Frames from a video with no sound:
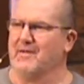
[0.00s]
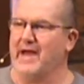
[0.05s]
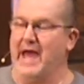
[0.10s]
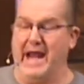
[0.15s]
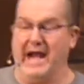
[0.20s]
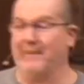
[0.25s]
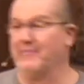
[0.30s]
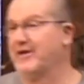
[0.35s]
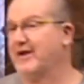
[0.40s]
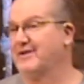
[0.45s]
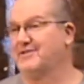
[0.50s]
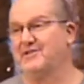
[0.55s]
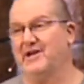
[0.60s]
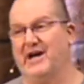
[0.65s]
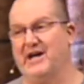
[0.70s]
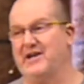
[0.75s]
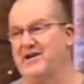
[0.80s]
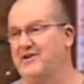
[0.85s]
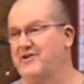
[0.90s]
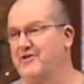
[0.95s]
And I'm going to
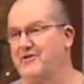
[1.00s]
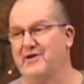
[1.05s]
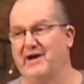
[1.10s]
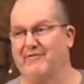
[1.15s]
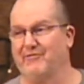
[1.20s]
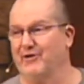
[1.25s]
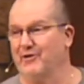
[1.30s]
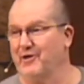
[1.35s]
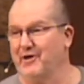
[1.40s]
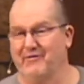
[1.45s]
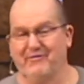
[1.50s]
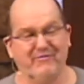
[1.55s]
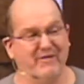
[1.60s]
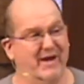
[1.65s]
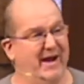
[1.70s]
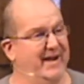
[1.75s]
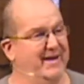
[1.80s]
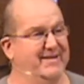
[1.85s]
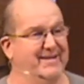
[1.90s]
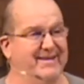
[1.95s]
tell you, you're never going to
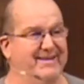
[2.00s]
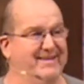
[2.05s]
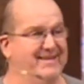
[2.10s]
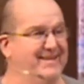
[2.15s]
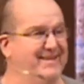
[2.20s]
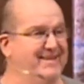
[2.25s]
find it